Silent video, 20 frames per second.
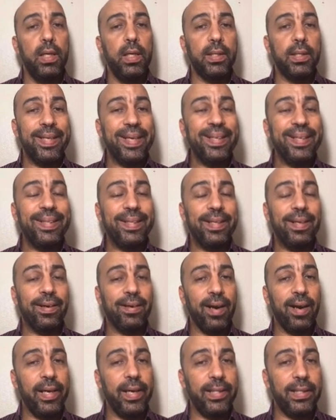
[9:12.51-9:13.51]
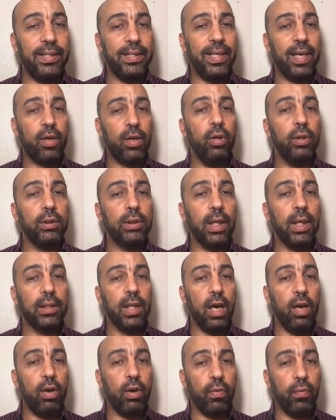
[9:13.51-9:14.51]
Then write the contact
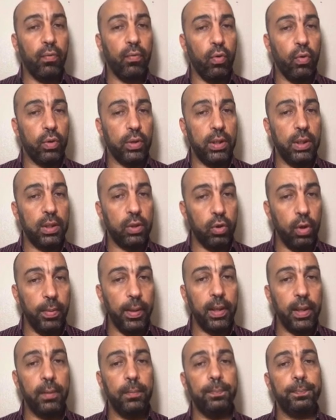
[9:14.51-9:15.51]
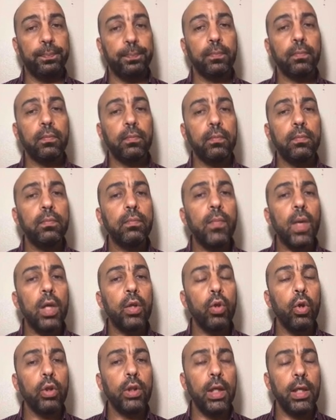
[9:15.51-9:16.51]
hour for this topic,
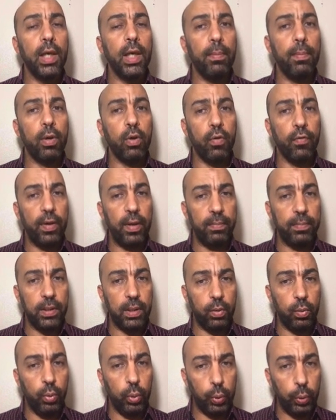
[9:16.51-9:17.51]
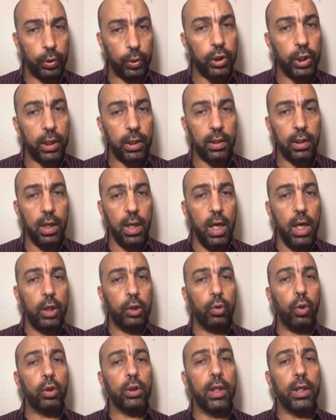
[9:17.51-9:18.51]
total number of MCQ question,
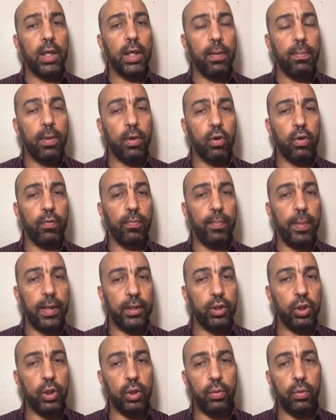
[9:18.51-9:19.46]
total number of matching